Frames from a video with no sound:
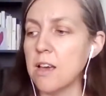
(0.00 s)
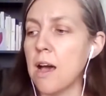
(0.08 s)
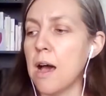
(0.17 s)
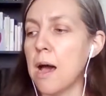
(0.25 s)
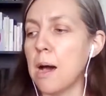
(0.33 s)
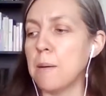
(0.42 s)

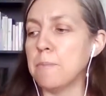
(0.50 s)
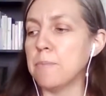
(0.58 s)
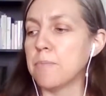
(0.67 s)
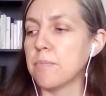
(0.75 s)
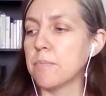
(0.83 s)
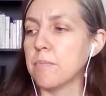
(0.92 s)

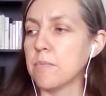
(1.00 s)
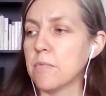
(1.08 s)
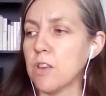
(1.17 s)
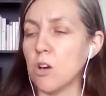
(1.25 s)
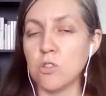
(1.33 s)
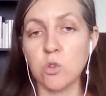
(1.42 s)

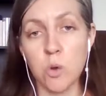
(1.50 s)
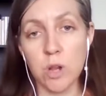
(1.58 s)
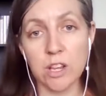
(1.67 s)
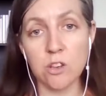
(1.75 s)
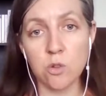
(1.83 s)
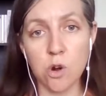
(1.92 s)
I'll just
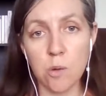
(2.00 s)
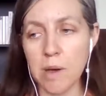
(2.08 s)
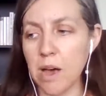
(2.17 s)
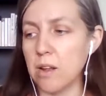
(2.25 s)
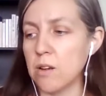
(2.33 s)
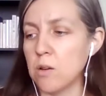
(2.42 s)
quickly talk
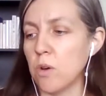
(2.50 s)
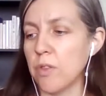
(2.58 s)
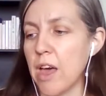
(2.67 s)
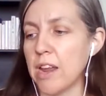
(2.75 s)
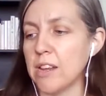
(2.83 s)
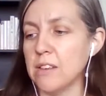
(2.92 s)
about what
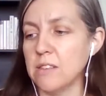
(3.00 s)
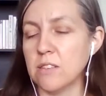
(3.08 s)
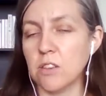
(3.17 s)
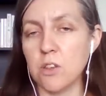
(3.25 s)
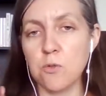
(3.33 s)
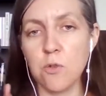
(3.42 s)
that is. So
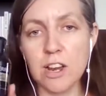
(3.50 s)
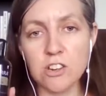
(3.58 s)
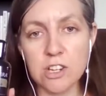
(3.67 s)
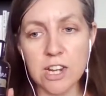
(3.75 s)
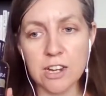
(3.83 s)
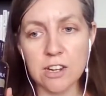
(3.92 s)
the
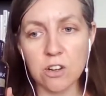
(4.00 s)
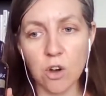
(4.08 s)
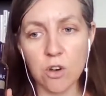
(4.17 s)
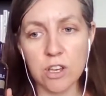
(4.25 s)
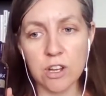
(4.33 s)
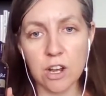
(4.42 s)
fractionated
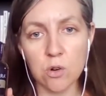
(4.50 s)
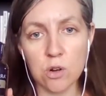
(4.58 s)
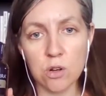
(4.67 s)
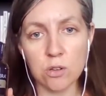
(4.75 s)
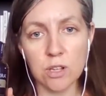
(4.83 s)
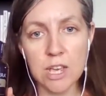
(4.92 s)
coconut
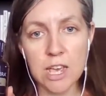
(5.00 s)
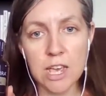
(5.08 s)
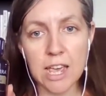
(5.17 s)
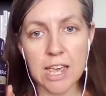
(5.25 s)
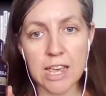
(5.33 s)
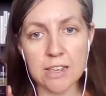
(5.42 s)
oil
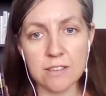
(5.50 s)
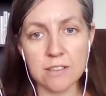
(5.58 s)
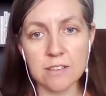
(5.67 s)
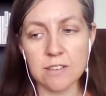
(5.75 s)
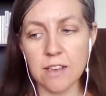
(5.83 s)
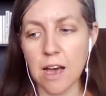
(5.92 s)

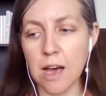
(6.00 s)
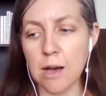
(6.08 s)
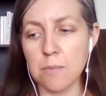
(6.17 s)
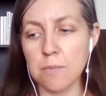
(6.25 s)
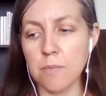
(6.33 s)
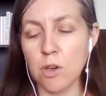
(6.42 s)
is
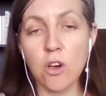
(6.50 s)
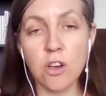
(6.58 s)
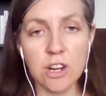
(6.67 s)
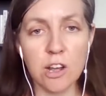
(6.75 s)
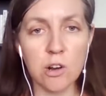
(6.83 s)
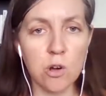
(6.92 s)

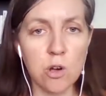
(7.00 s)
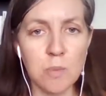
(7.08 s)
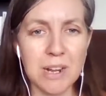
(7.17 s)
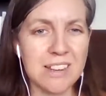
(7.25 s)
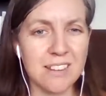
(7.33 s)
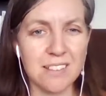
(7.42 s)
coconut oil,
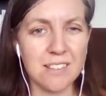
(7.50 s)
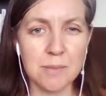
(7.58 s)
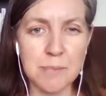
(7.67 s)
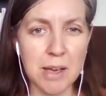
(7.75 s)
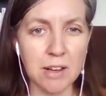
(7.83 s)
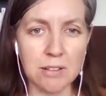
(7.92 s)
but it doesn't
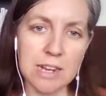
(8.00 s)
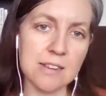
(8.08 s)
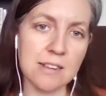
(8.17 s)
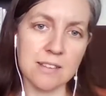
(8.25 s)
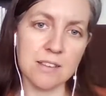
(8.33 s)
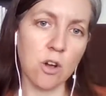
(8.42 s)
smell and it
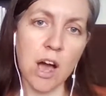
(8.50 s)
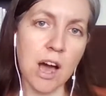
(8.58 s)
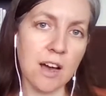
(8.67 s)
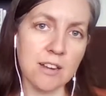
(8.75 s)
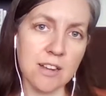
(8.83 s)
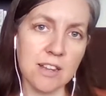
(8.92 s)
doesn't go
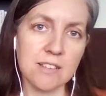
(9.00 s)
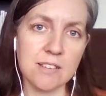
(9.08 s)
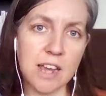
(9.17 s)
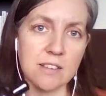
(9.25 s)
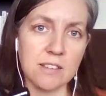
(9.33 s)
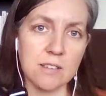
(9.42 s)
hard. It
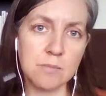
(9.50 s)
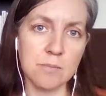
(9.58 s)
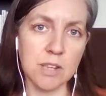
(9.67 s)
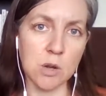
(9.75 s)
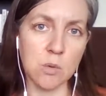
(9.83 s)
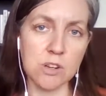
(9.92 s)
stays
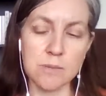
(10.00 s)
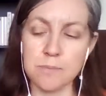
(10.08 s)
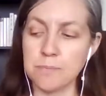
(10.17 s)
liquid.